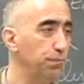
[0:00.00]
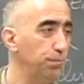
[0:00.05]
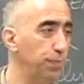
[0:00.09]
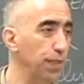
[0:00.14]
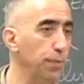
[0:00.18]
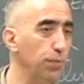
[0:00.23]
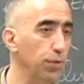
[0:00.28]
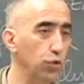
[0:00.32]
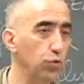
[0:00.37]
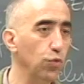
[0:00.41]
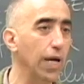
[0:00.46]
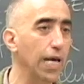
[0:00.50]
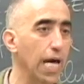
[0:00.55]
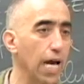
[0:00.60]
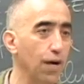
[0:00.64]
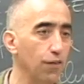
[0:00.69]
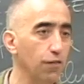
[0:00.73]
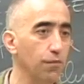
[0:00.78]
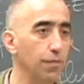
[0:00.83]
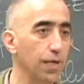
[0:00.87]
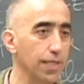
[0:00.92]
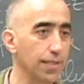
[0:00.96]
people do I
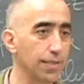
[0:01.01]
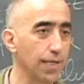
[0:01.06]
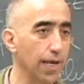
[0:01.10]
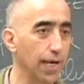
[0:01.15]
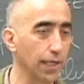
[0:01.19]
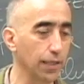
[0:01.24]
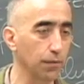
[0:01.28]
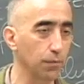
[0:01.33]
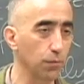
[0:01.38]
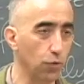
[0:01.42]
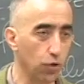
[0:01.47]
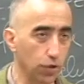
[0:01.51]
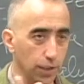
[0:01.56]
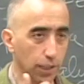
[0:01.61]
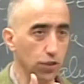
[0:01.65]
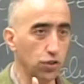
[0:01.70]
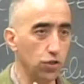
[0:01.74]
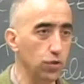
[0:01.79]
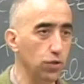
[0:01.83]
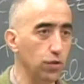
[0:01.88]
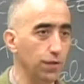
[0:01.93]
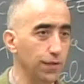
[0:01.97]
have on my side? More
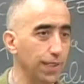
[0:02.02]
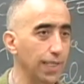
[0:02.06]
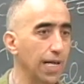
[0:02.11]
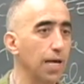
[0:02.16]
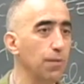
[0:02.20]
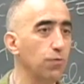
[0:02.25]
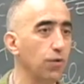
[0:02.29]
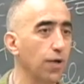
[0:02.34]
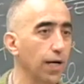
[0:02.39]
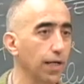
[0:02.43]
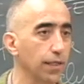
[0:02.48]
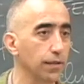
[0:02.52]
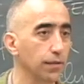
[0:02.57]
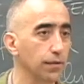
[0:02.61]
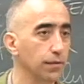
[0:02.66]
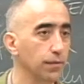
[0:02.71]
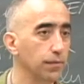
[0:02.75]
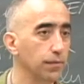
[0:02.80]
than you, then I'm right.